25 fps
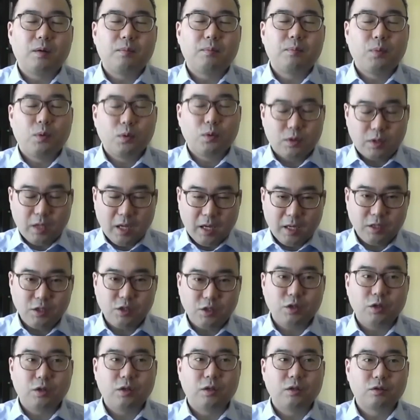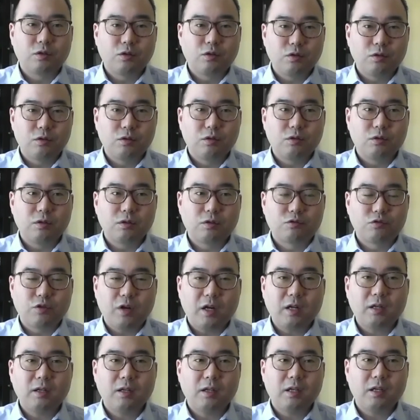potential to
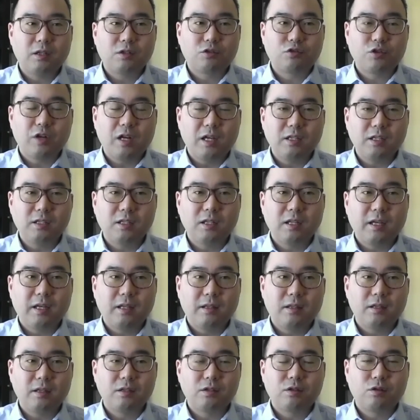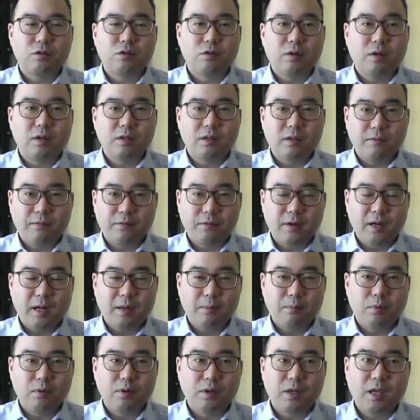directly translate this to different
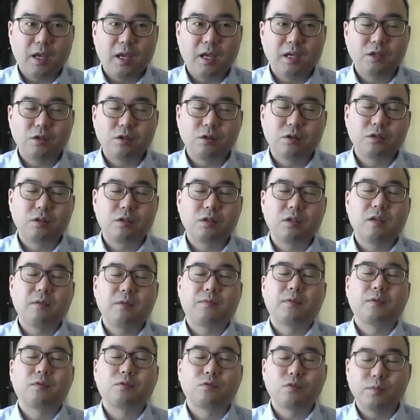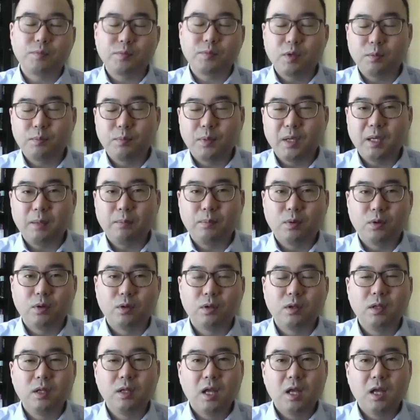applications, different groups of people.